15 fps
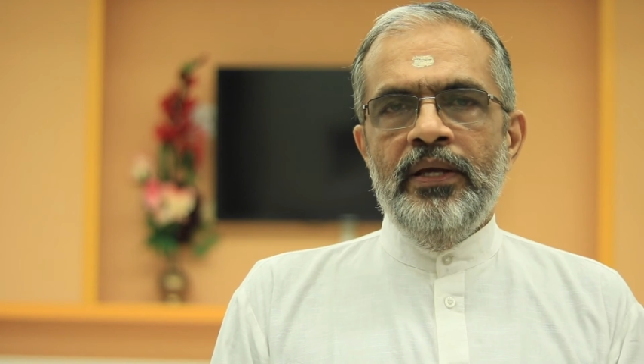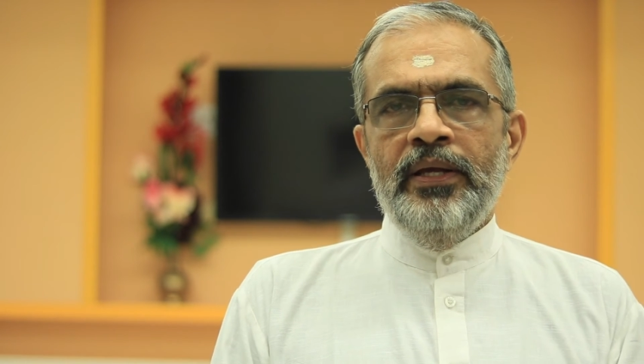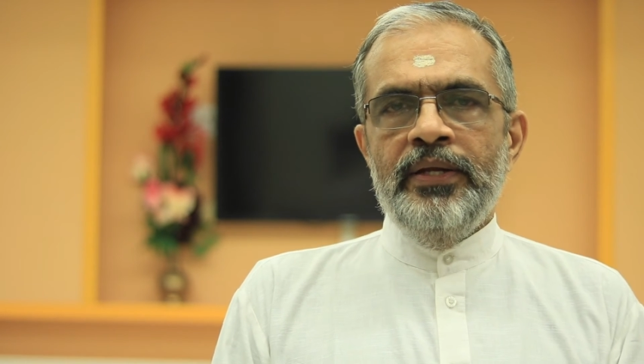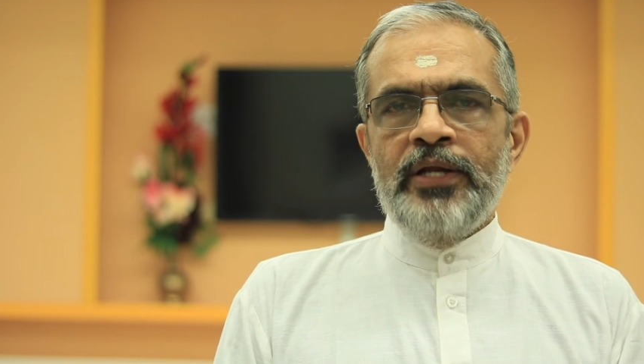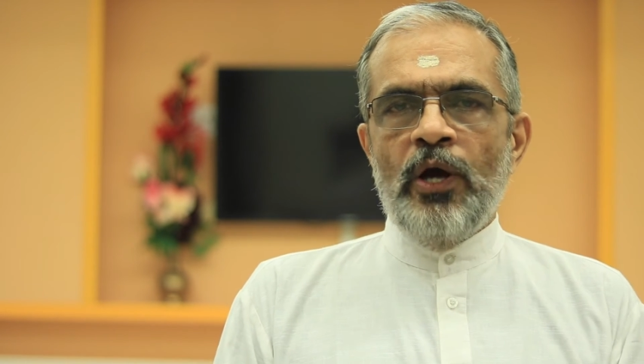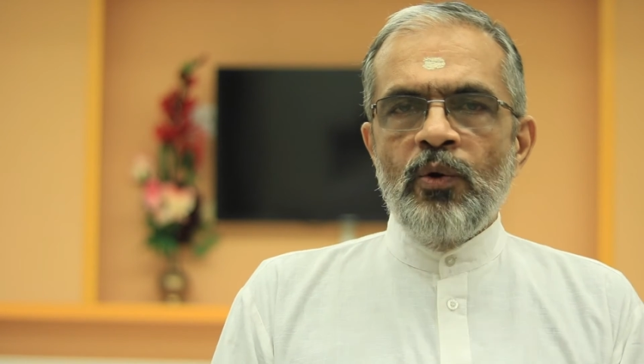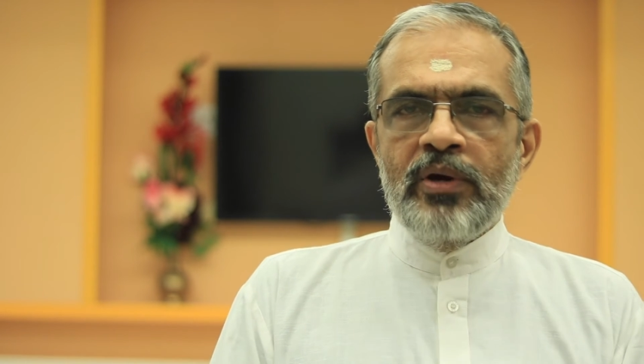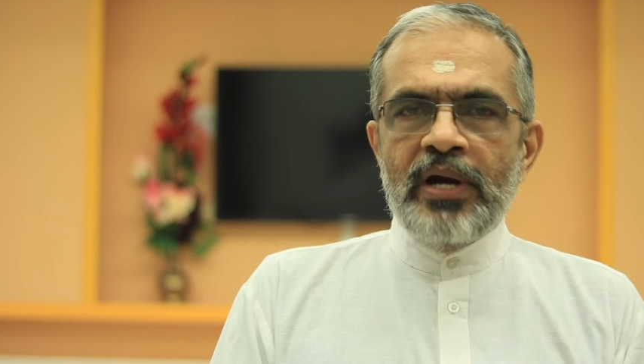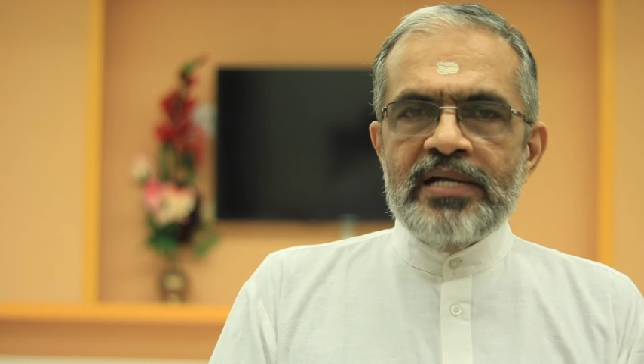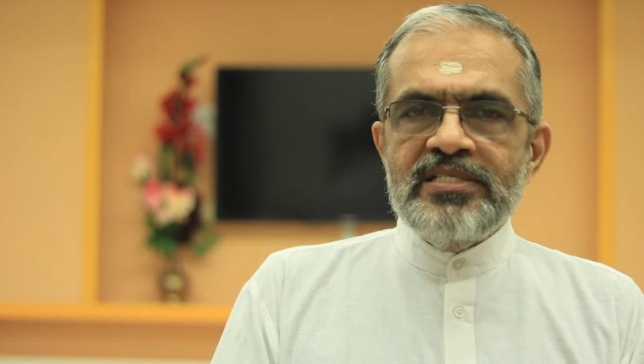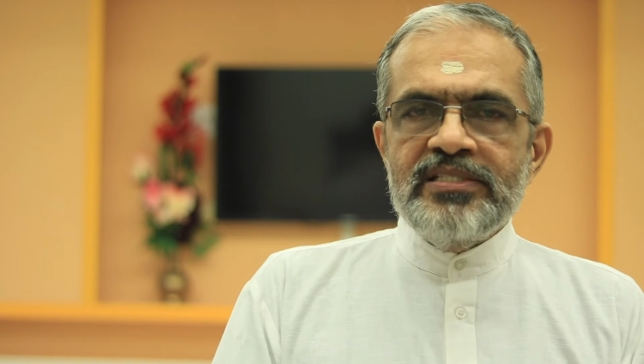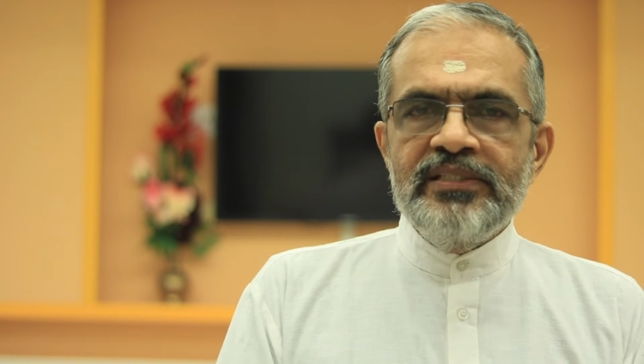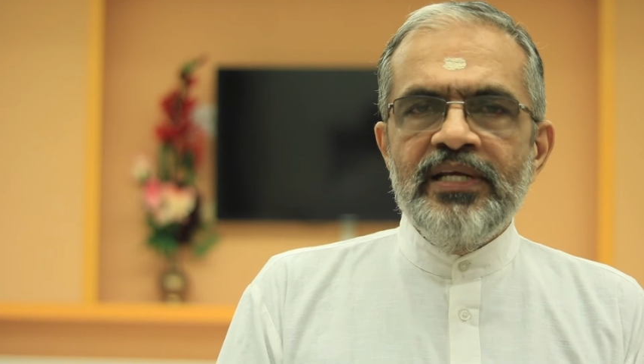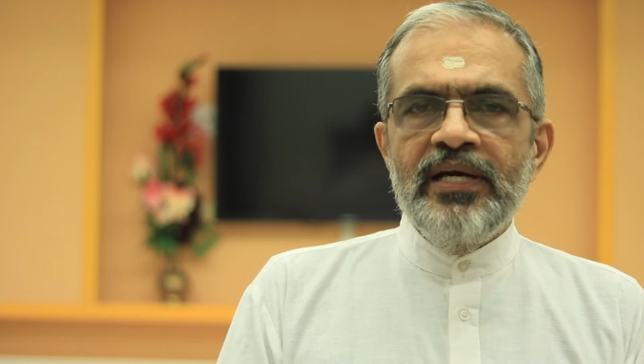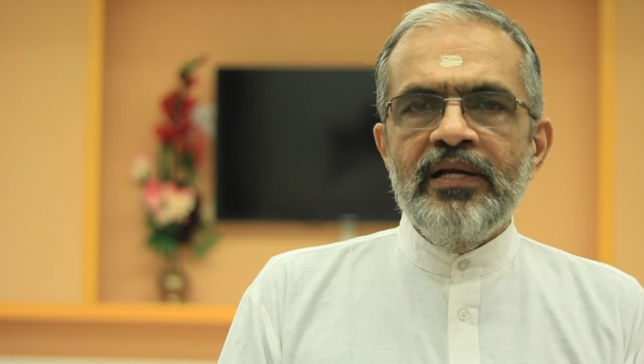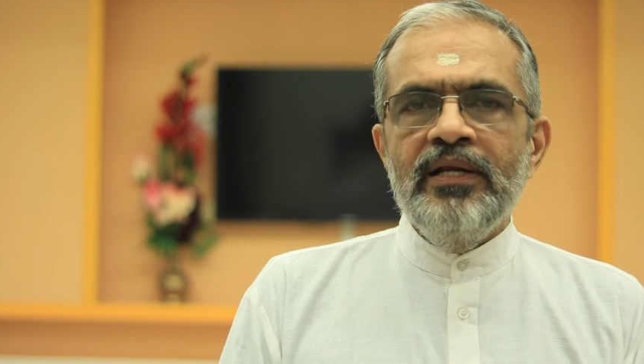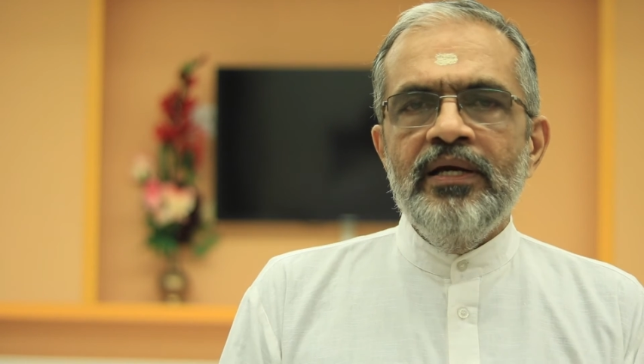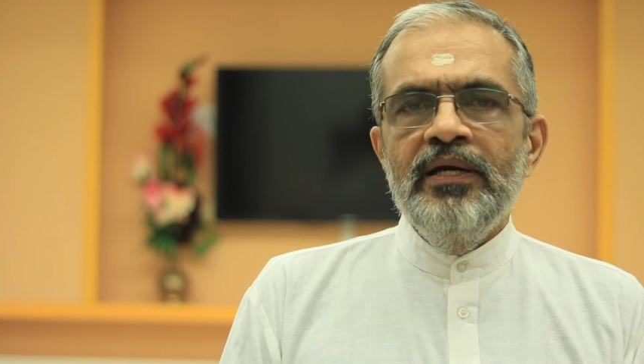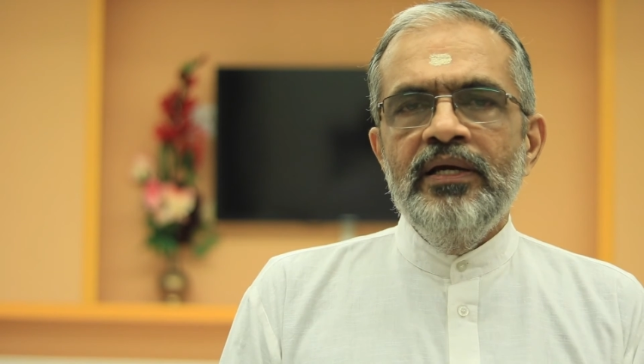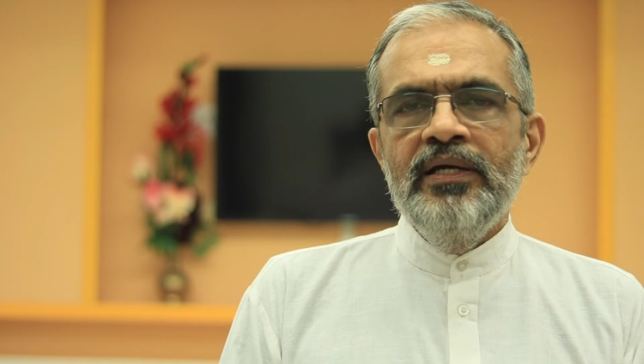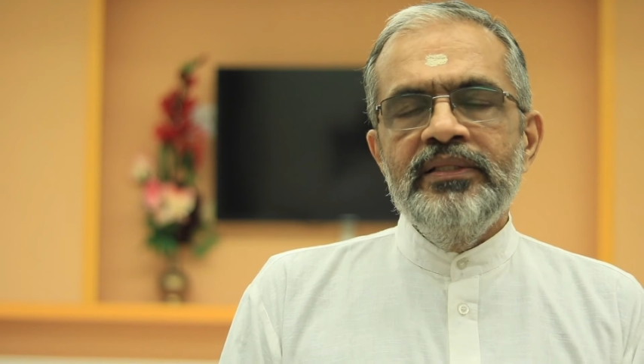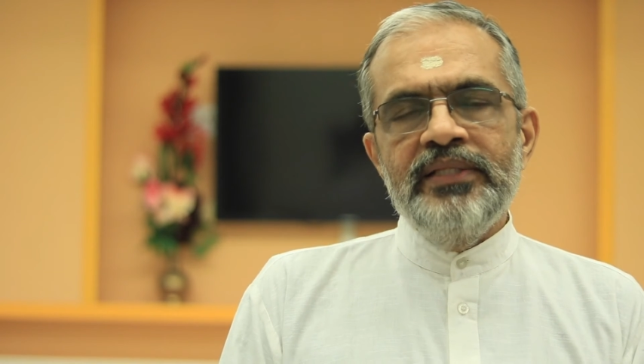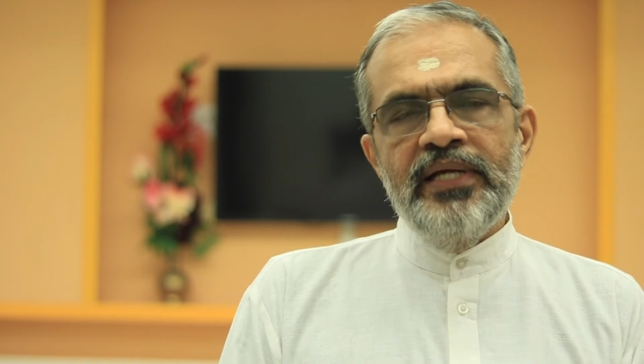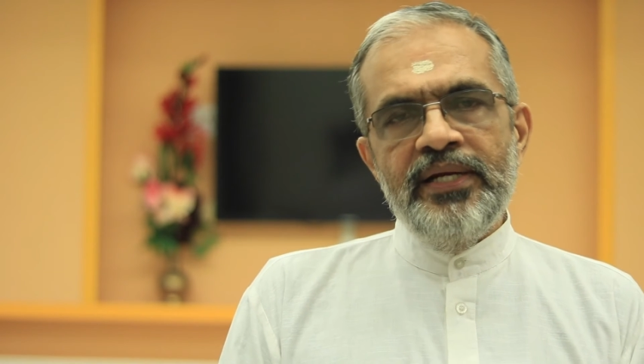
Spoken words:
Now consider the